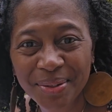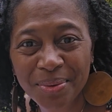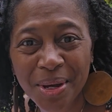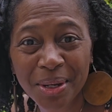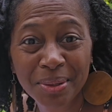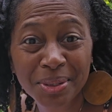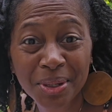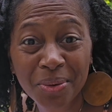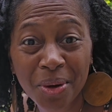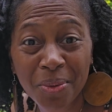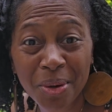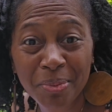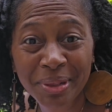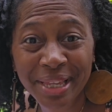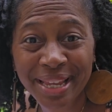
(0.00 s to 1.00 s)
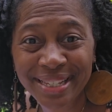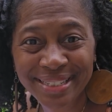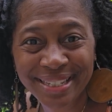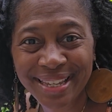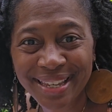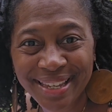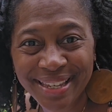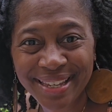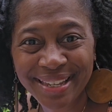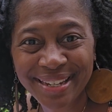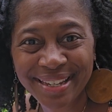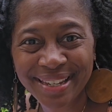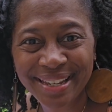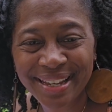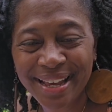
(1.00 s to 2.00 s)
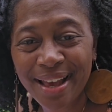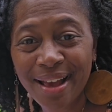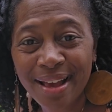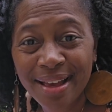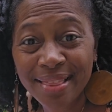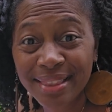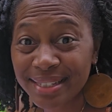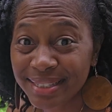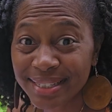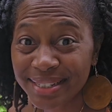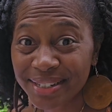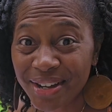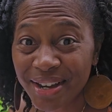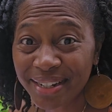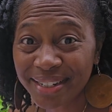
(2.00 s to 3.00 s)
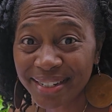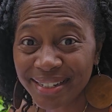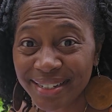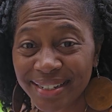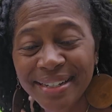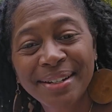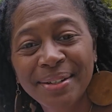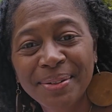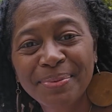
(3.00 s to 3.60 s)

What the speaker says: Welcome to Grower Planted. This is Donna.